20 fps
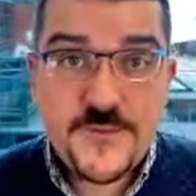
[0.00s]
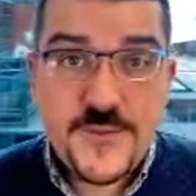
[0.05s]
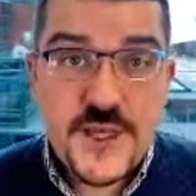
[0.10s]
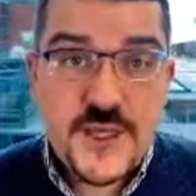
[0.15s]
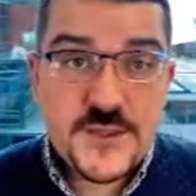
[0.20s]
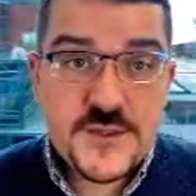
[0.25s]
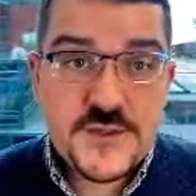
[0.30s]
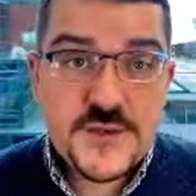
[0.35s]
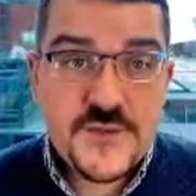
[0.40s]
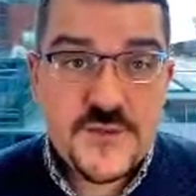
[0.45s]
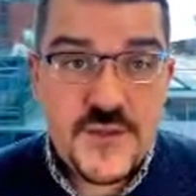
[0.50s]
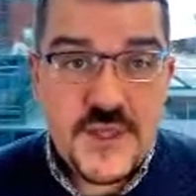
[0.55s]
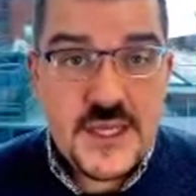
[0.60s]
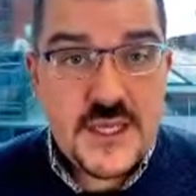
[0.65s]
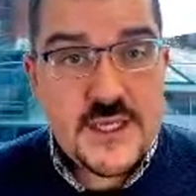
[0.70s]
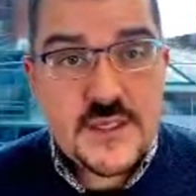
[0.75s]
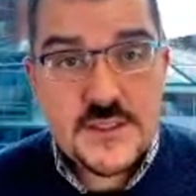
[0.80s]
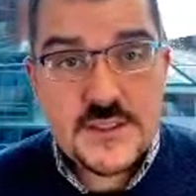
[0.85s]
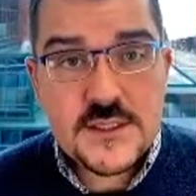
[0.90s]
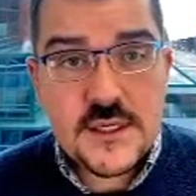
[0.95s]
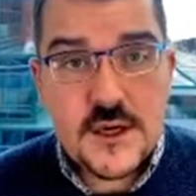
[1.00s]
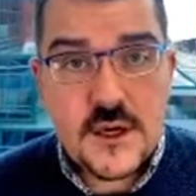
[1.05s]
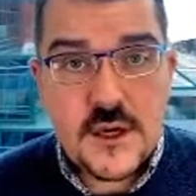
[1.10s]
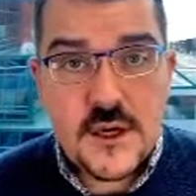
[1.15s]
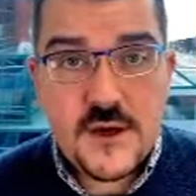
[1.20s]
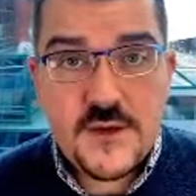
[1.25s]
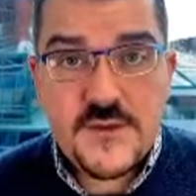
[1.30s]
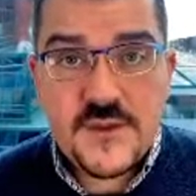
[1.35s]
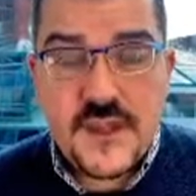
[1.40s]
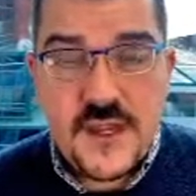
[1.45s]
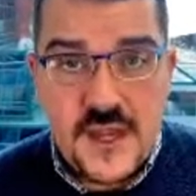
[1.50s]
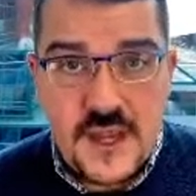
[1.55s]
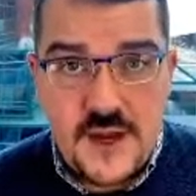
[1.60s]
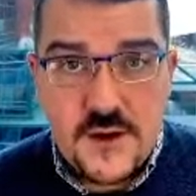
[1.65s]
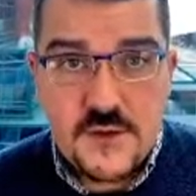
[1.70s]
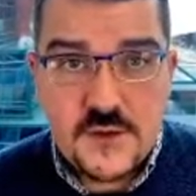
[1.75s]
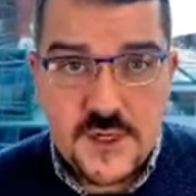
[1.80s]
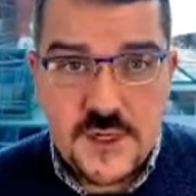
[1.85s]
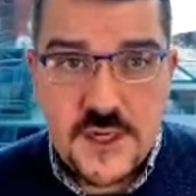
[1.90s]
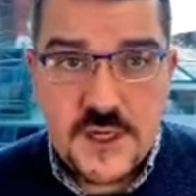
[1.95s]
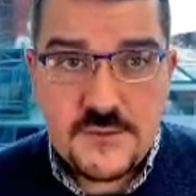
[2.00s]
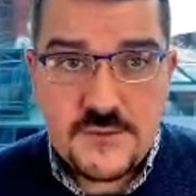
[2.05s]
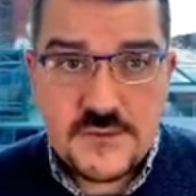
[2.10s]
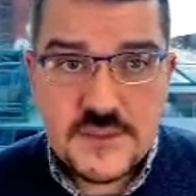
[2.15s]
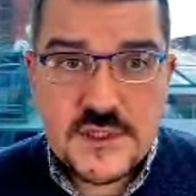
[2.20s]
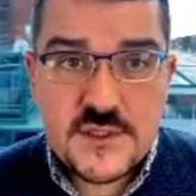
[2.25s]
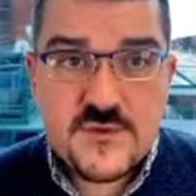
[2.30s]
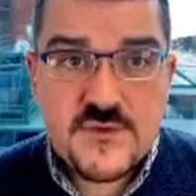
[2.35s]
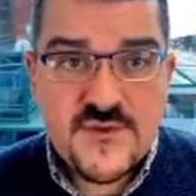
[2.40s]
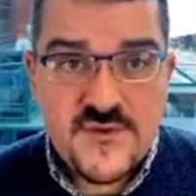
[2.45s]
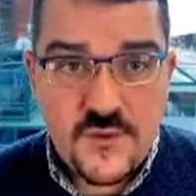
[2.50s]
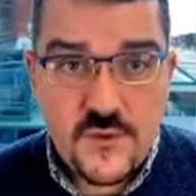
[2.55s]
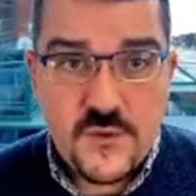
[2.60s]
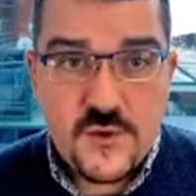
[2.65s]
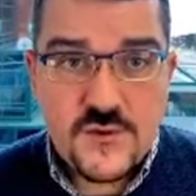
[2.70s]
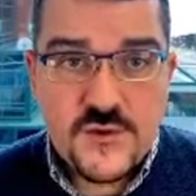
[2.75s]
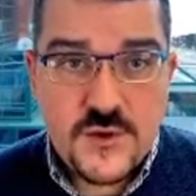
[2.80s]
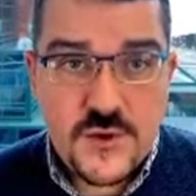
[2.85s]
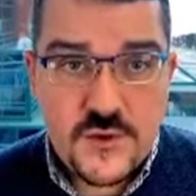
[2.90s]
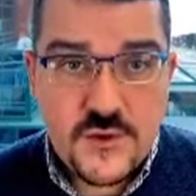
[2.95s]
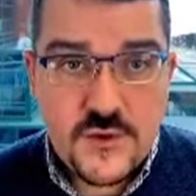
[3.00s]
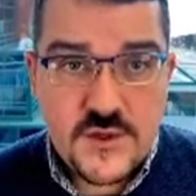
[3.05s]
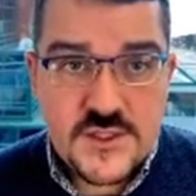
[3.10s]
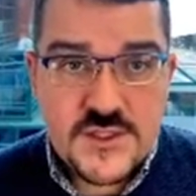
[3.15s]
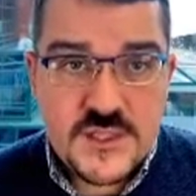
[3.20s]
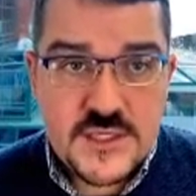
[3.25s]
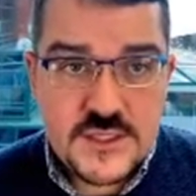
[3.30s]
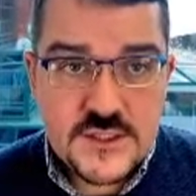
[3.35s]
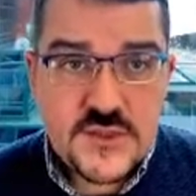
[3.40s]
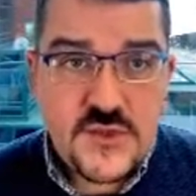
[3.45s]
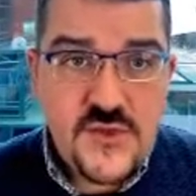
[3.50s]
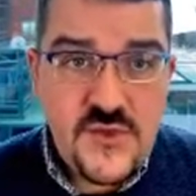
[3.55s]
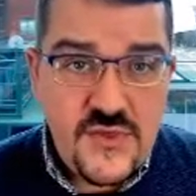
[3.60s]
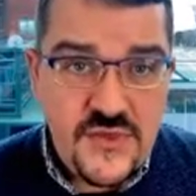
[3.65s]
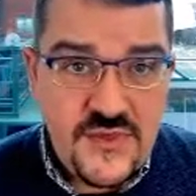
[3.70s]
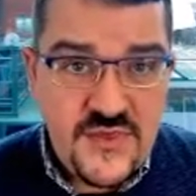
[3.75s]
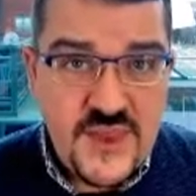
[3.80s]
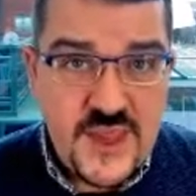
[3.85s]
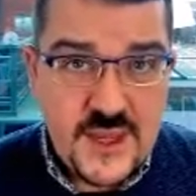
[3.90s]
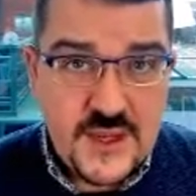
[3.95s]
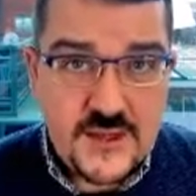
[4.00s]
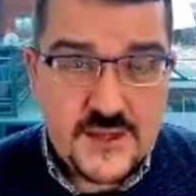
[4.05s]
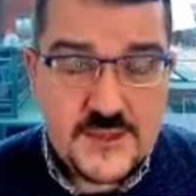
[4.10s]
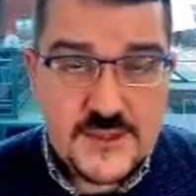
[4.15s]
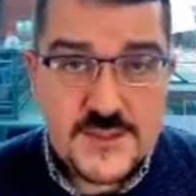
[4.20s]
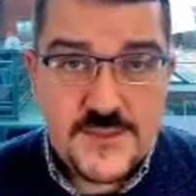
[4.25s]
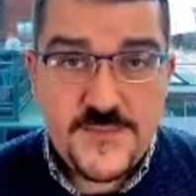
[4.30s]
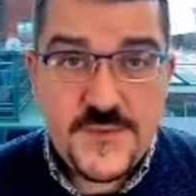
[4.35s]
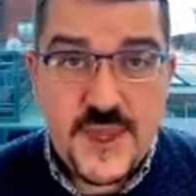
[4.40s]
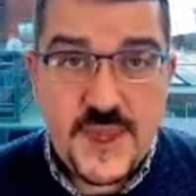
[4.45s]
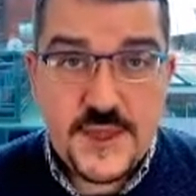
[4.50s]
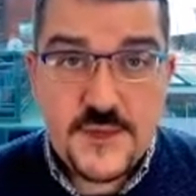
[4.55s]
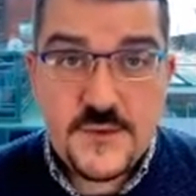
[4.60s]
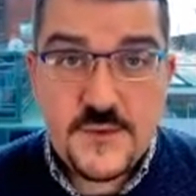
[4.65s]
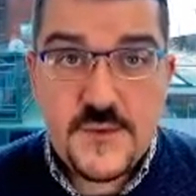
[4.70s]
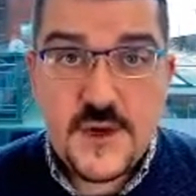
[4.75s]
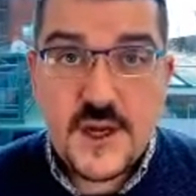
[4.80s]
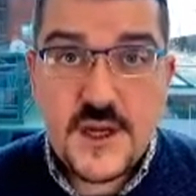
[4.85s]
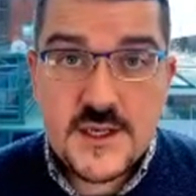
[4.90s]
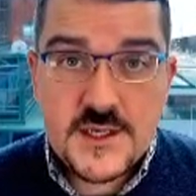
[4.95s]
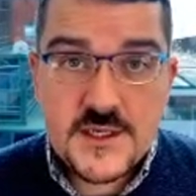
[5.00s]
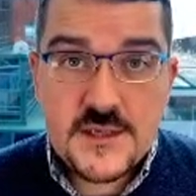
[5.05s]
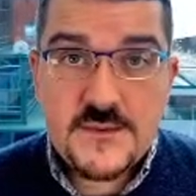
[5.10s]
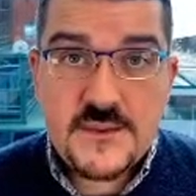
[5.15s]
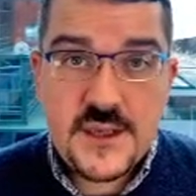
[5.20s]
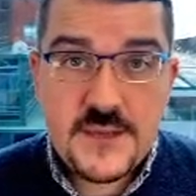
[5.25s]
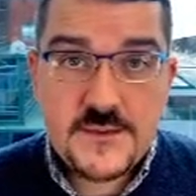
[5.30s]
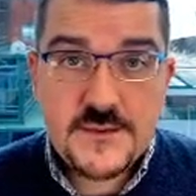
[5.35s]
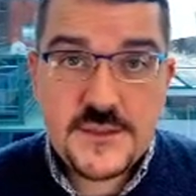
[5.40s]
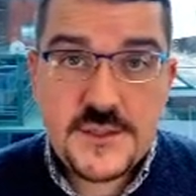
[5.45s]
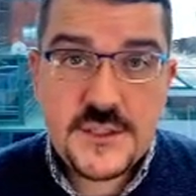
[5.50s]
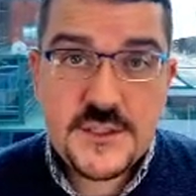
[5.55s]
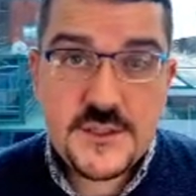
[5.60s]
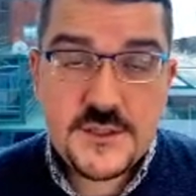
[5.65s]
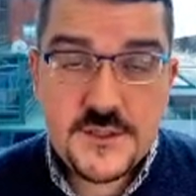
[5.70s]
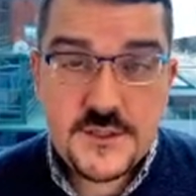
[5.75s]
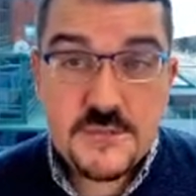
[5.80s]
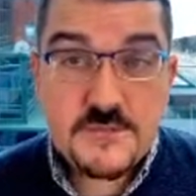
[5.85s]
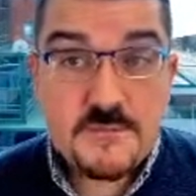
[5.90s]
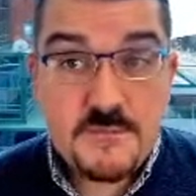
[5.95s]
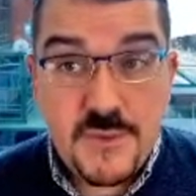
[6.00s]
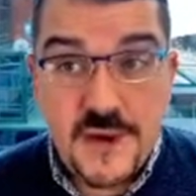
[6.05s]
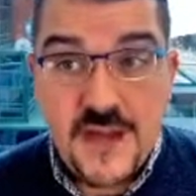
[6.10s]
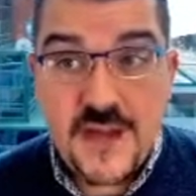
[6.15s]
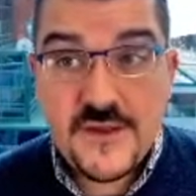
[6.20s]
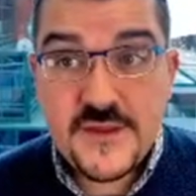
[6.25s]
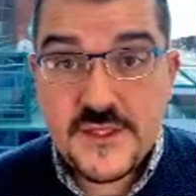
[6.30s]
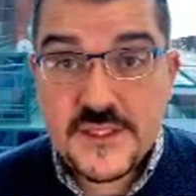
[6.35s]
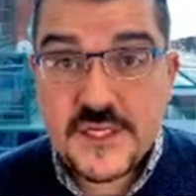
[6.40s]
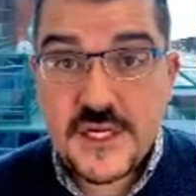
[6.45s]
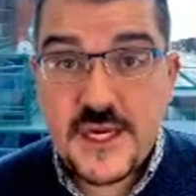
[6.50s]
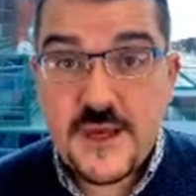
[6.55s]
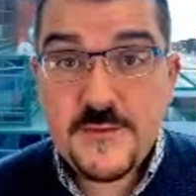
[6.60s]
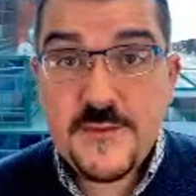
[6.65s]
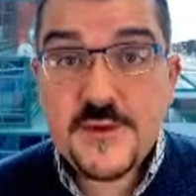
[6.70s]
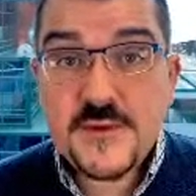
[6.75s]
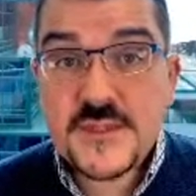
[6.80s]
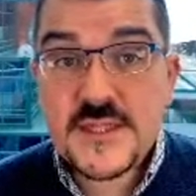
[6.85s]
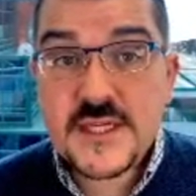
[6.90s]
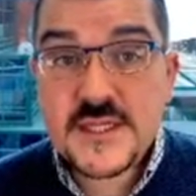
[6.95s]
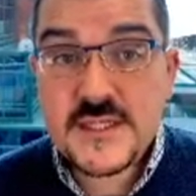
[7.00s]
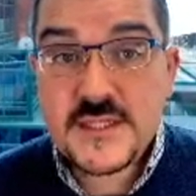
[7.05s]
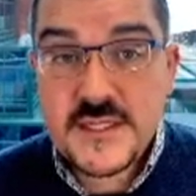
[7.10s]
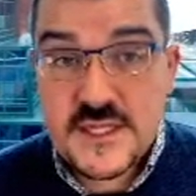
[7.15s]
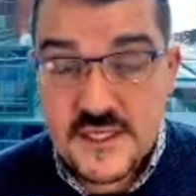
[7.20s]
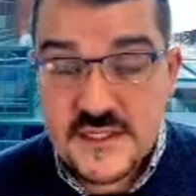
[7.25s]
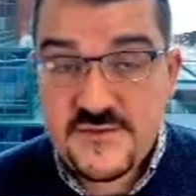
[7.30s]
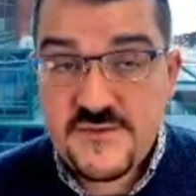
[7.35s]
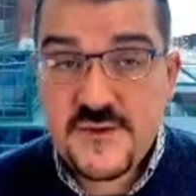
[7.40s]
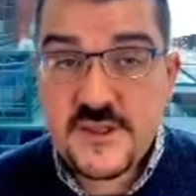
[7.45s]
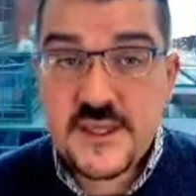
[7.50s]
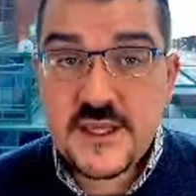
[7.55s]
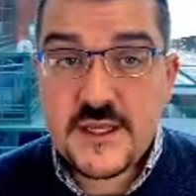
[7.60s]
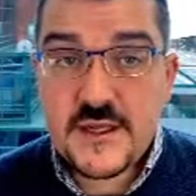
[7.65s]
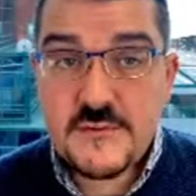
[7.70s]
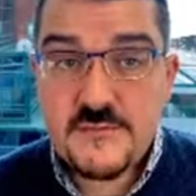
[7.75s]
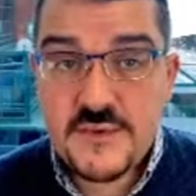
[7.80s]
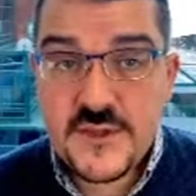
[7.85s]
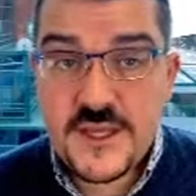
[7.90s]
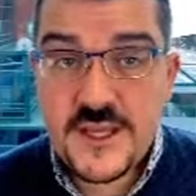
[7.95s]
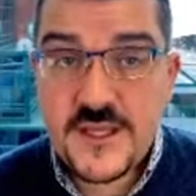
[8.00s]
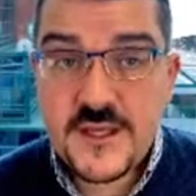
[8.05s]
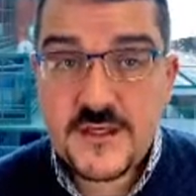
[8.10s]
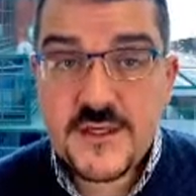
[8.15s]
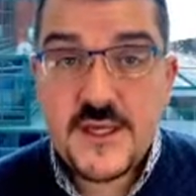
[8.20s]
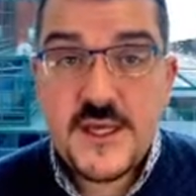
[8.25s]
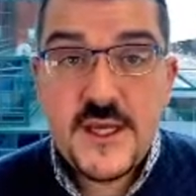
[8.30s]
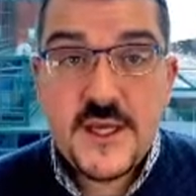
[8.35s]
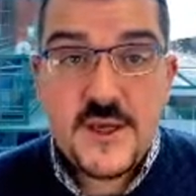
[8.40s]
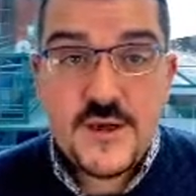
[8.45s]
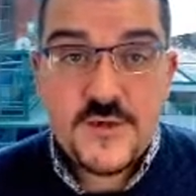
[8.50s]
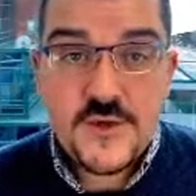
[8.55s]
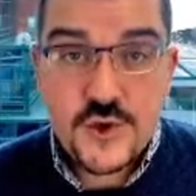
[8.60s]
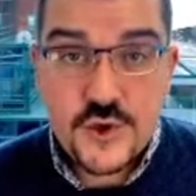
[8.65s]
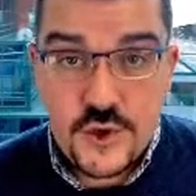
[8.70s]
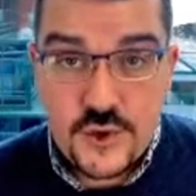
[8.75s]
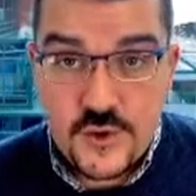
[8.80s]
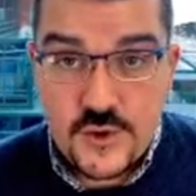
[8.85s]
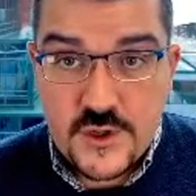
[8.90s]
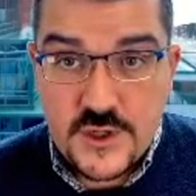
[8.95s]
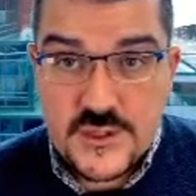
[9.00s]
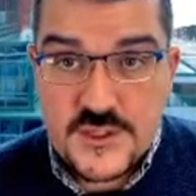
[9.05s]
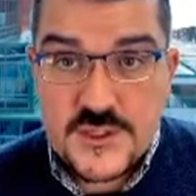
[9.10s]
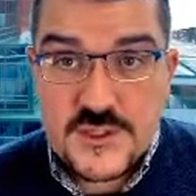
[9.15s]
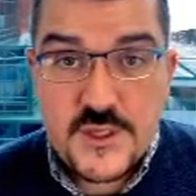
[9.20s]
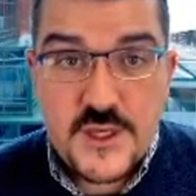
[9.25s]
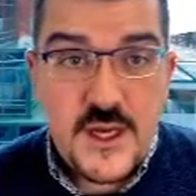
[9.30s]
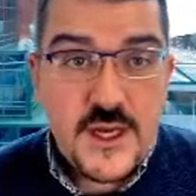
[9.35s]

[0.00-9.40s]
So these are the outcomes for the course. These are the things that you ought to be able to do by the time you successfully complete the course.